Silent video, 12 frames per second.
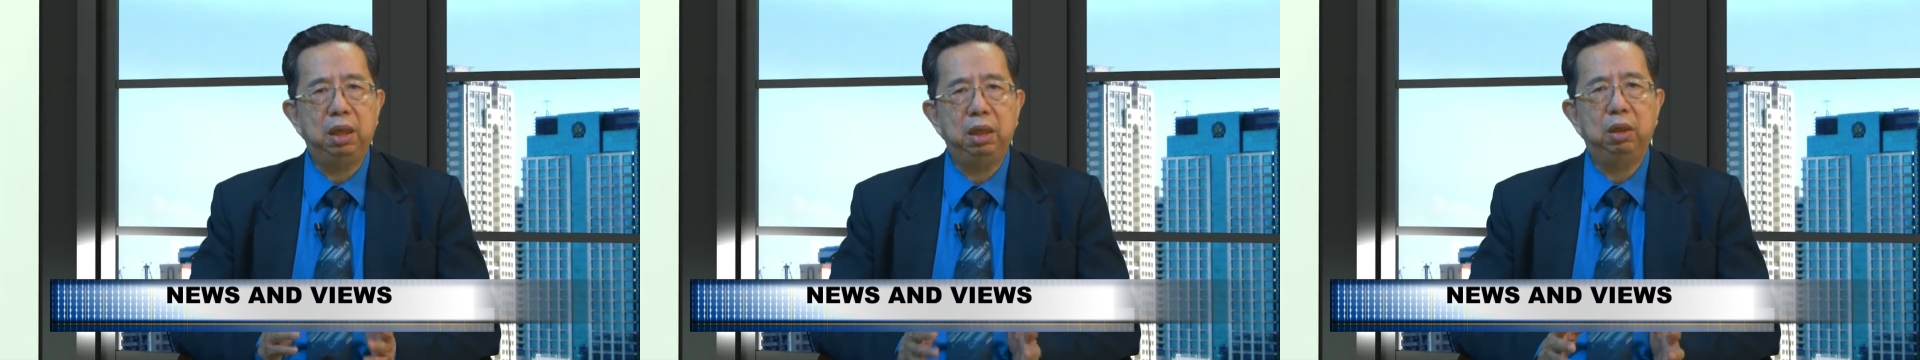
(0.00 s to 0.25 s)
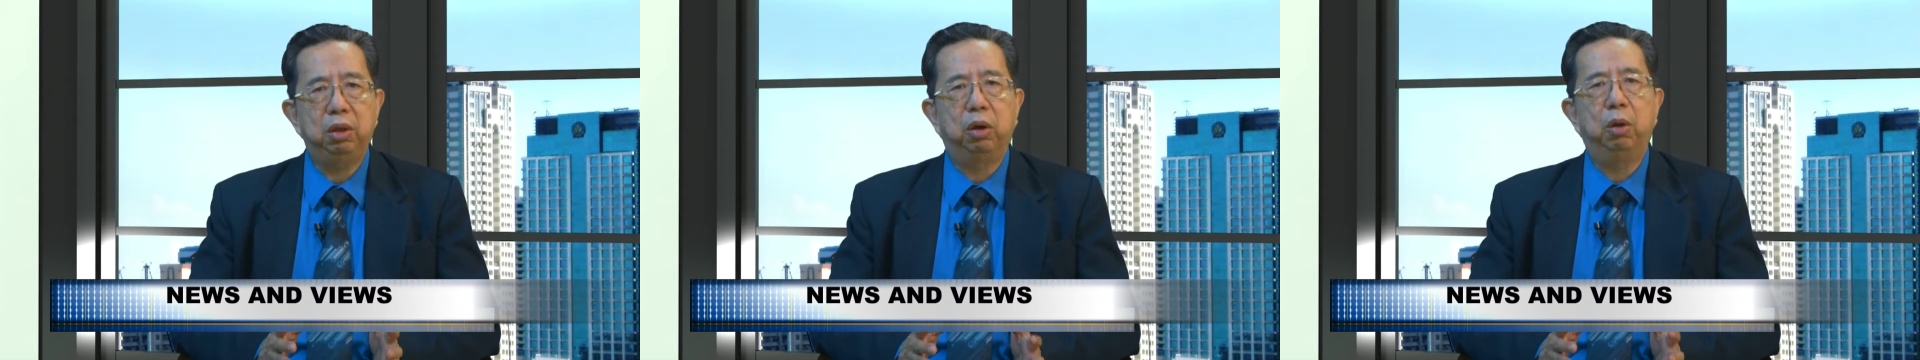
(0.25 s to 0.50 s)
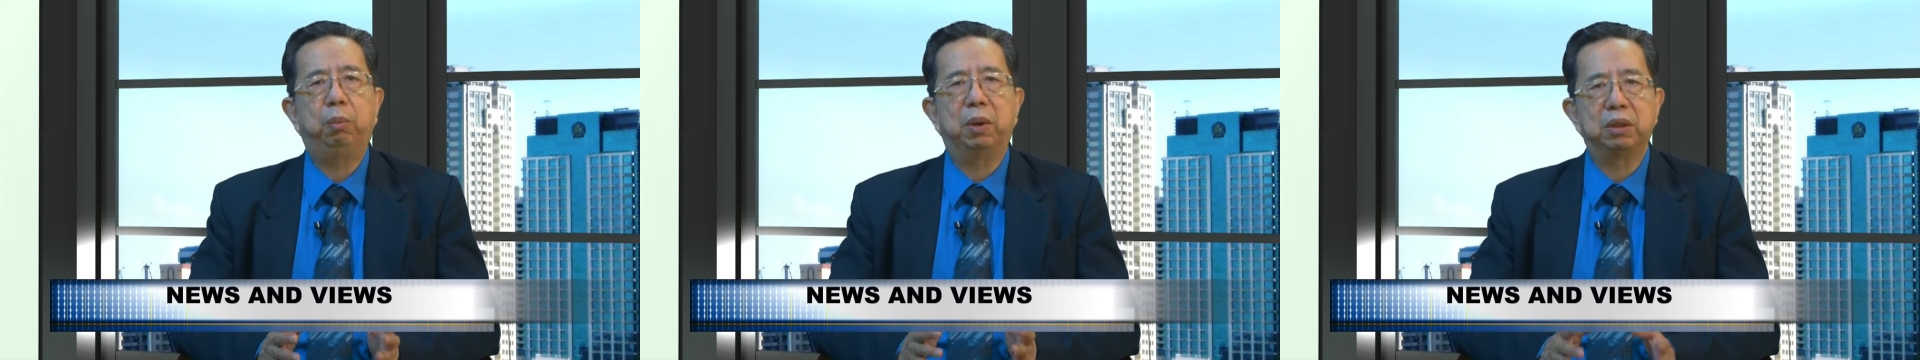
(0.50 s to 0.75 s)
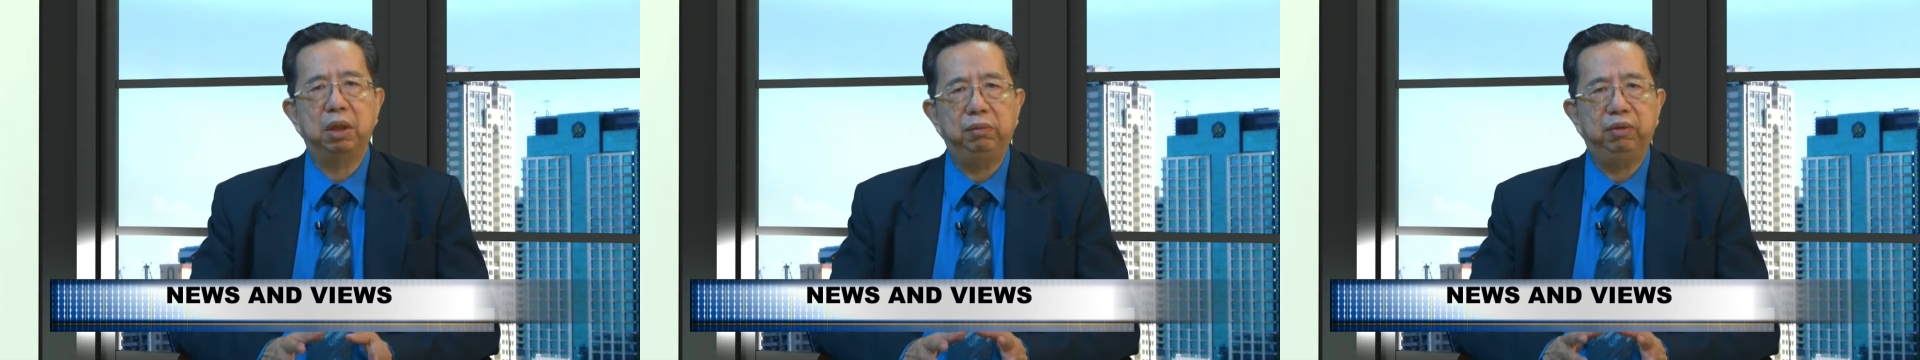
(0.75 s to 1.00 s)

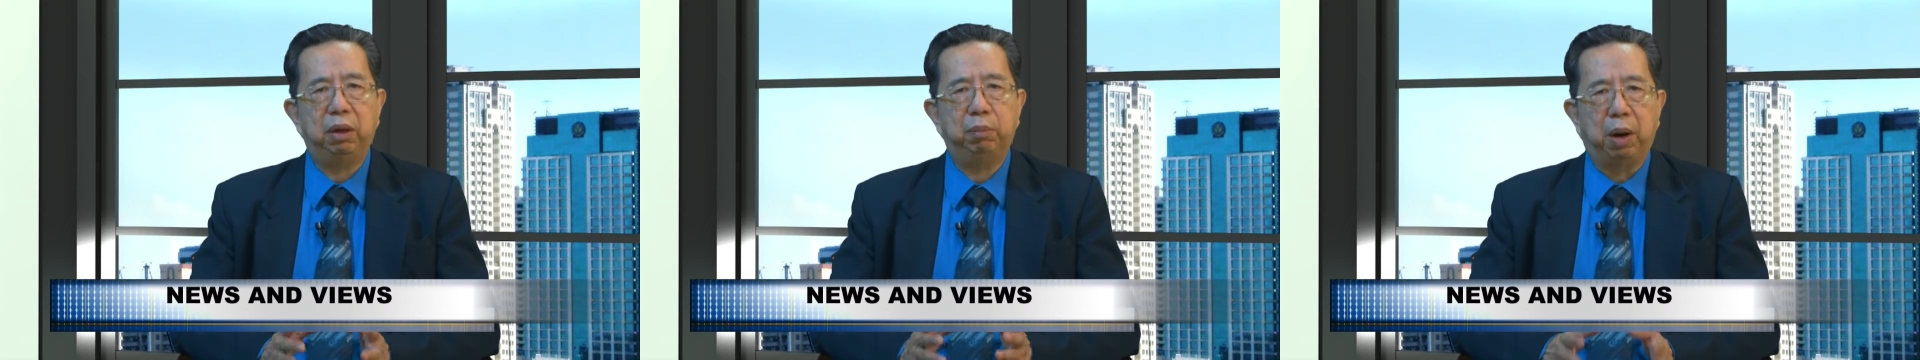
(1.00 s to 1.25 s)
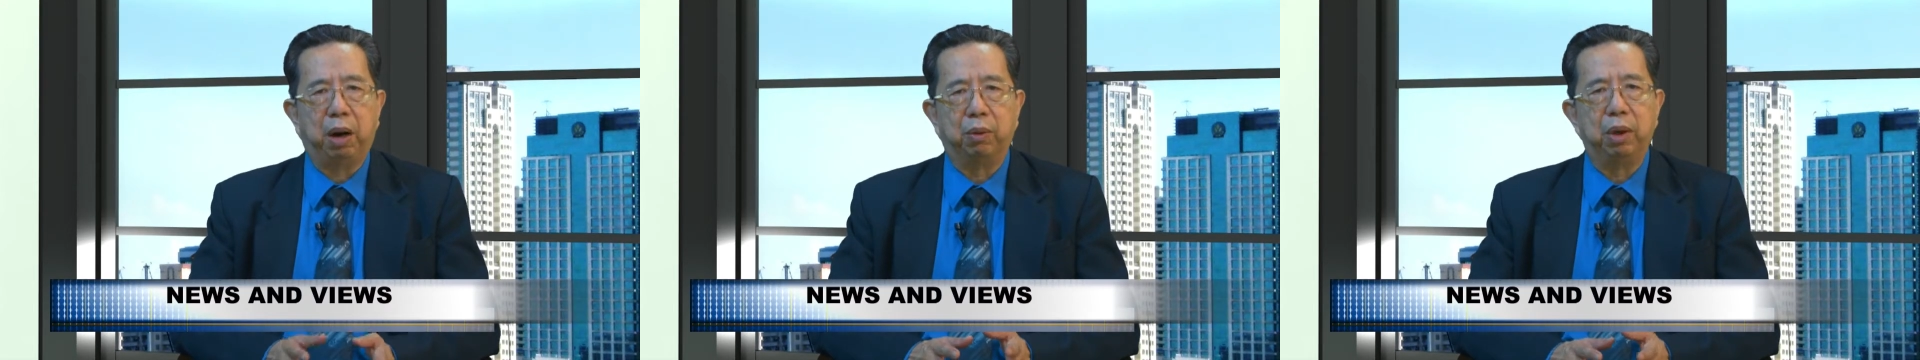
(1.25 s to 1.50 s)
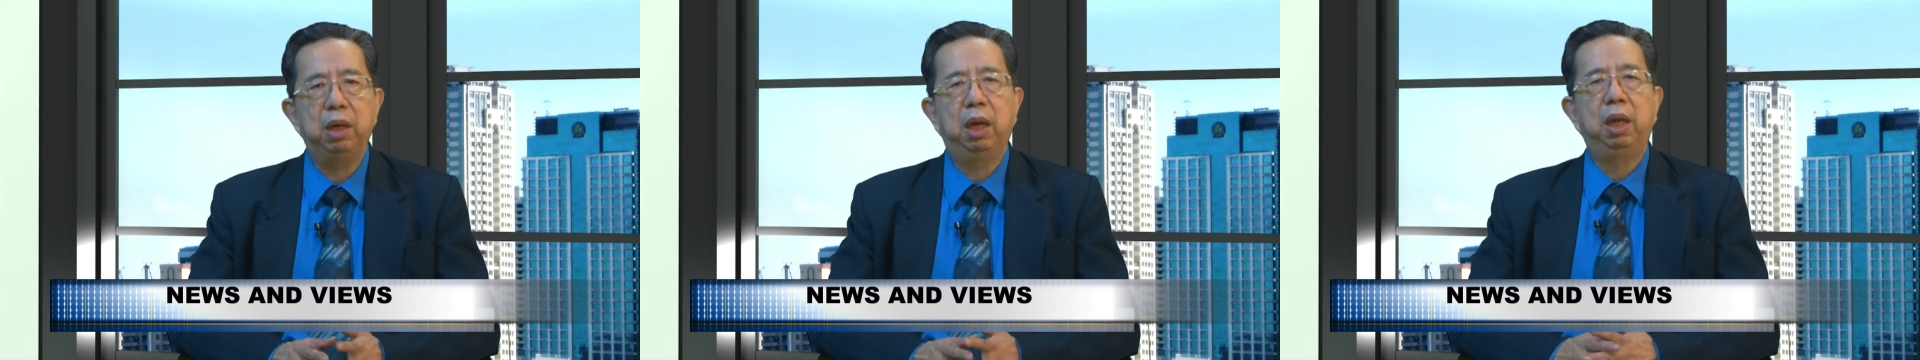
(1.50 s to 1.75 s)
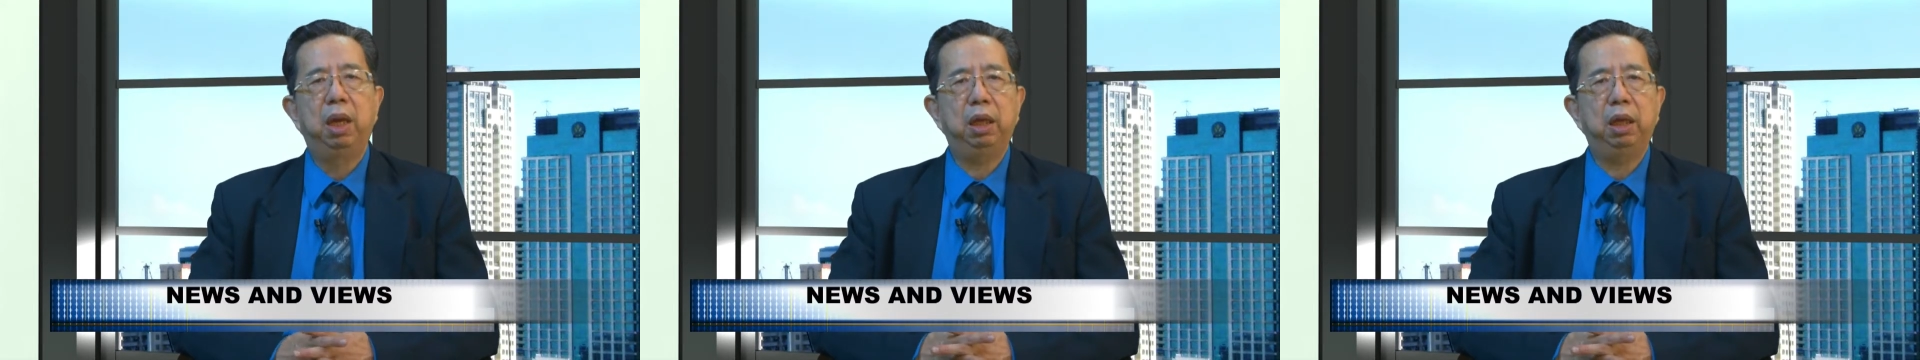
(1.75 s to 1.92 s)
Indo-Pacific power